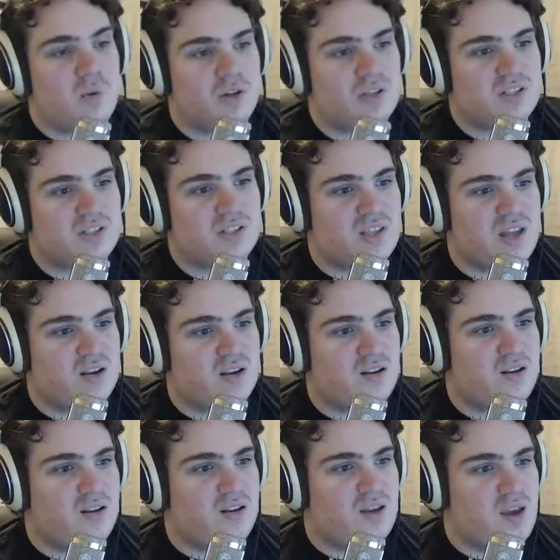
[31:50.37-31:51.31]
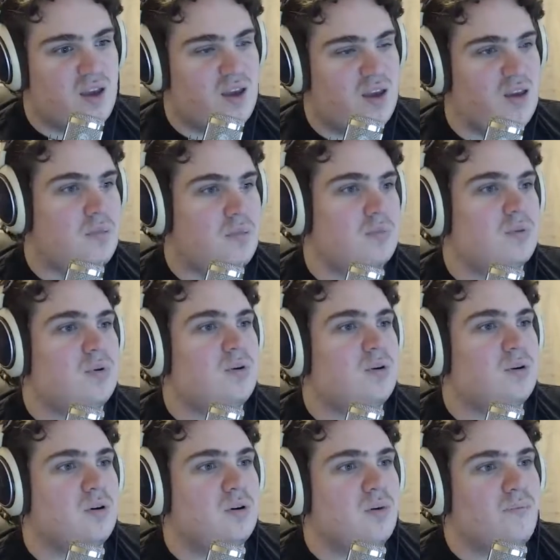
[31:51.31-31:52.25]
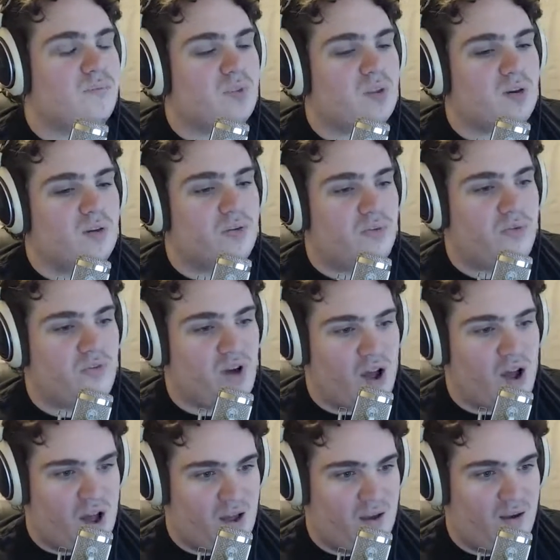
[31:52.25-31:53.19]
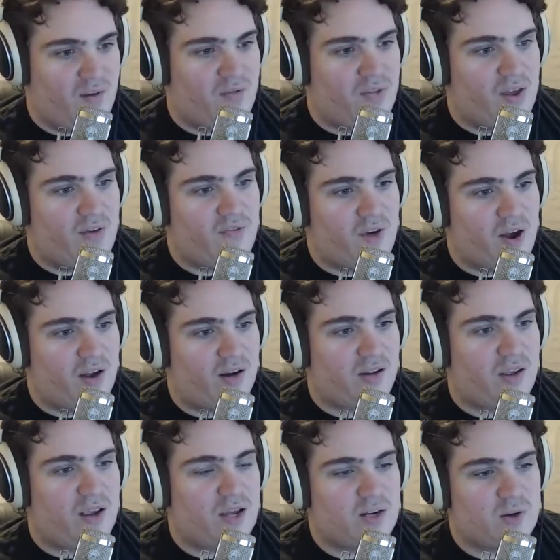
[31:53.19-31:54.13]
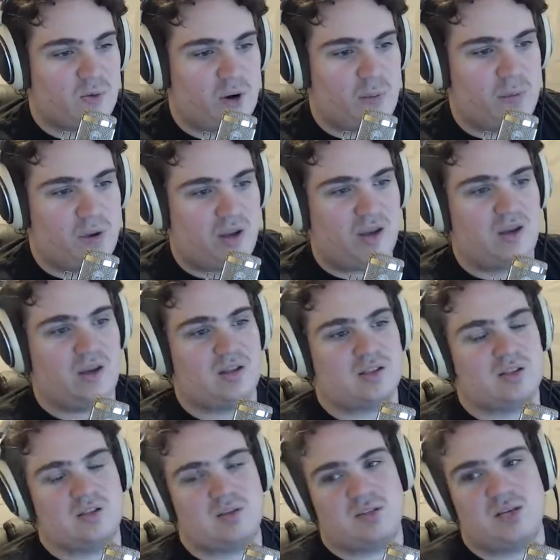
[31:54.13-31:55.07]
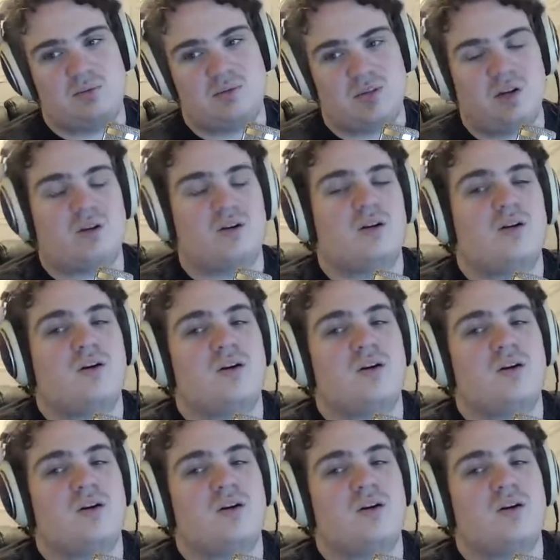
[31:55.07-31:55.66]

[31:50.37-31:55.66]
was that in game 5, they finally had to repick against Team Secret.